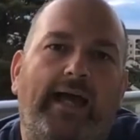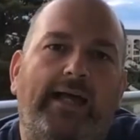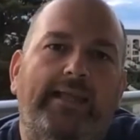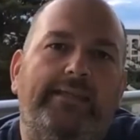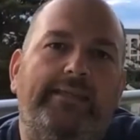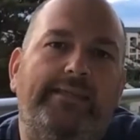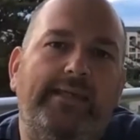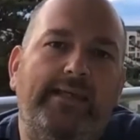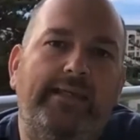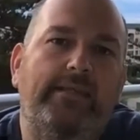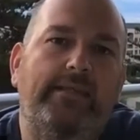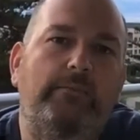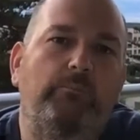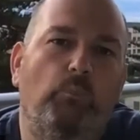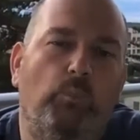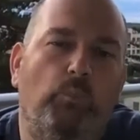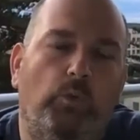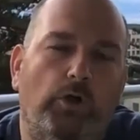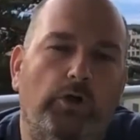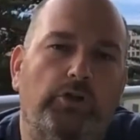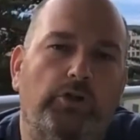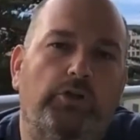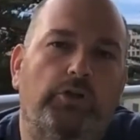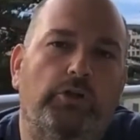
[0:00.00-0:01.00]
getting
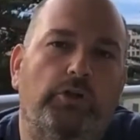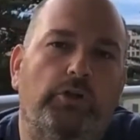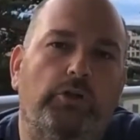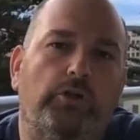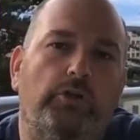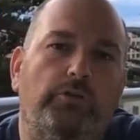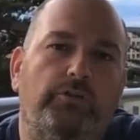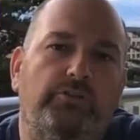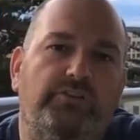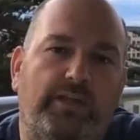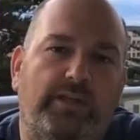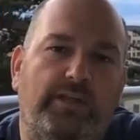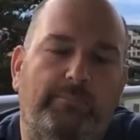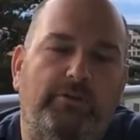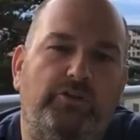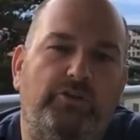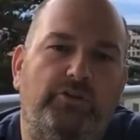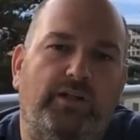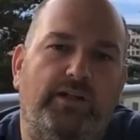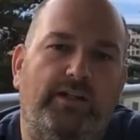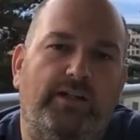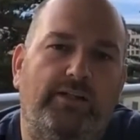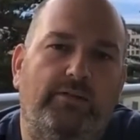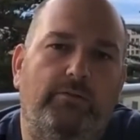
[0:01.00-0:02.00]

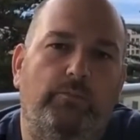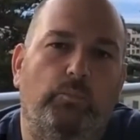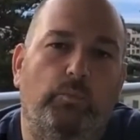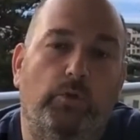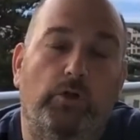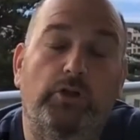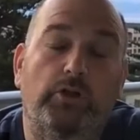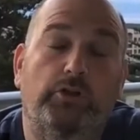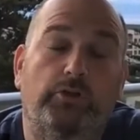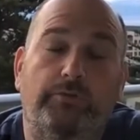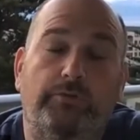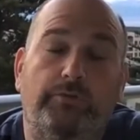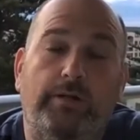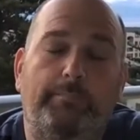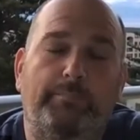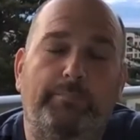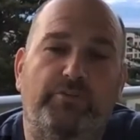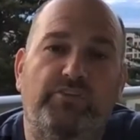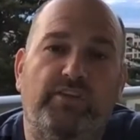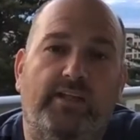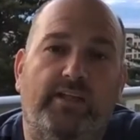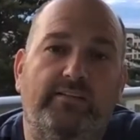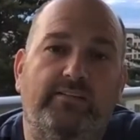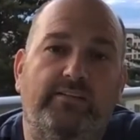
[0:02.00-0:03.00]
democratic worker
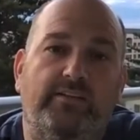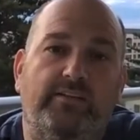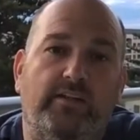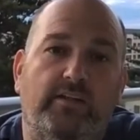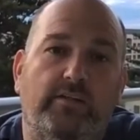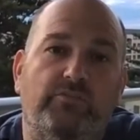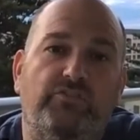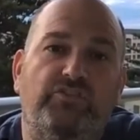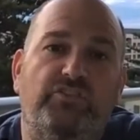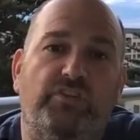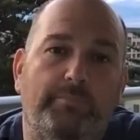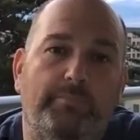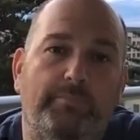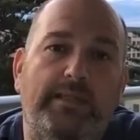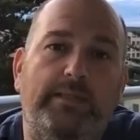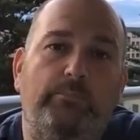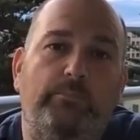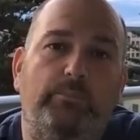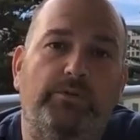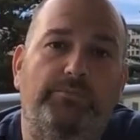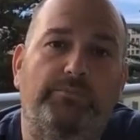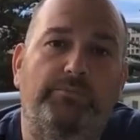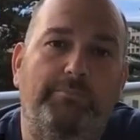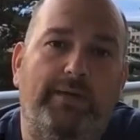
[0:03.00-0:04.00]
representatives to meet
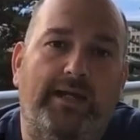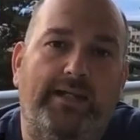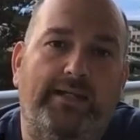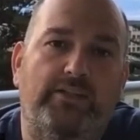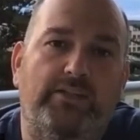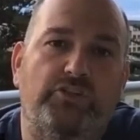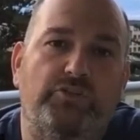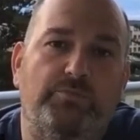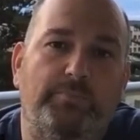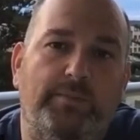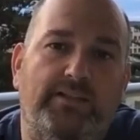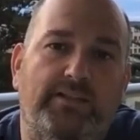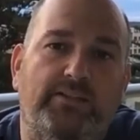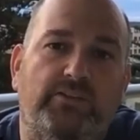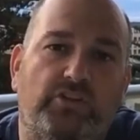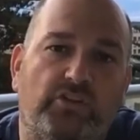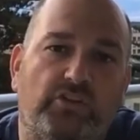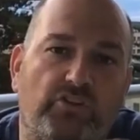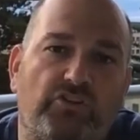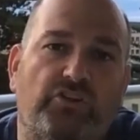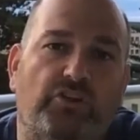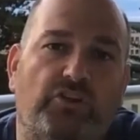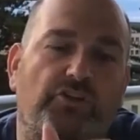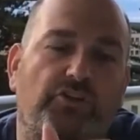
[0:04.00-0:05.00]
with management to
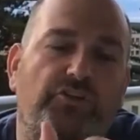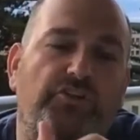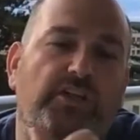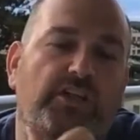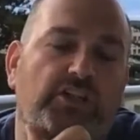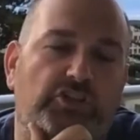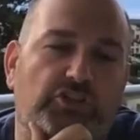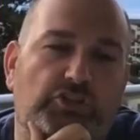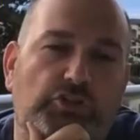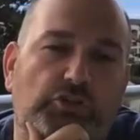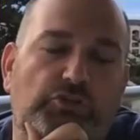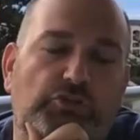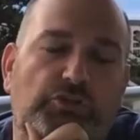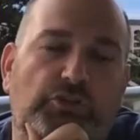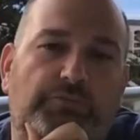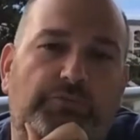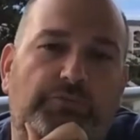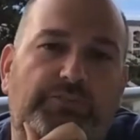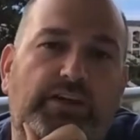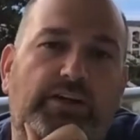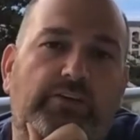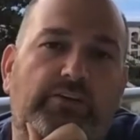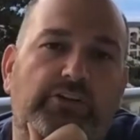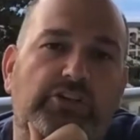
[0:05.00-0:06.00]
discuss issues of
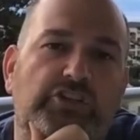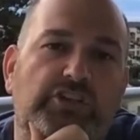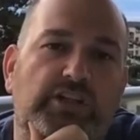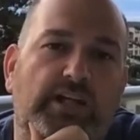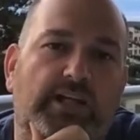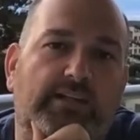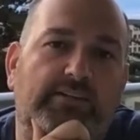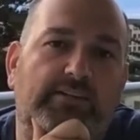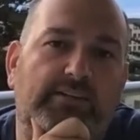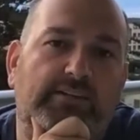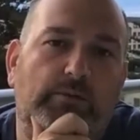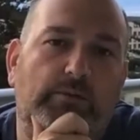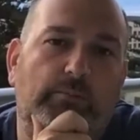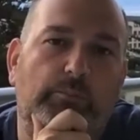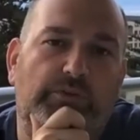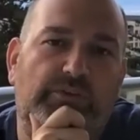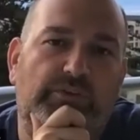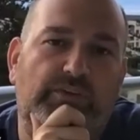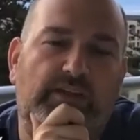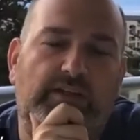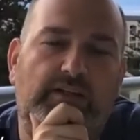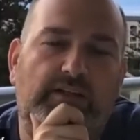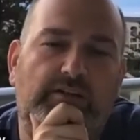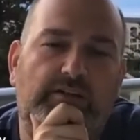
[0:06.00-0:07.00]
their agenda
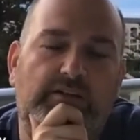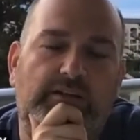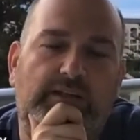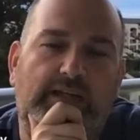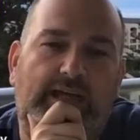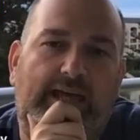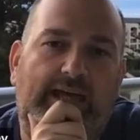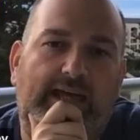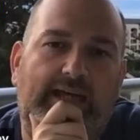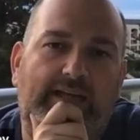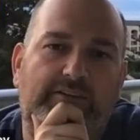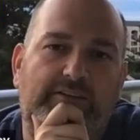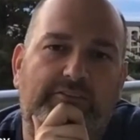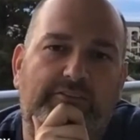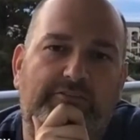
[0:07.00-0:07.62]
within the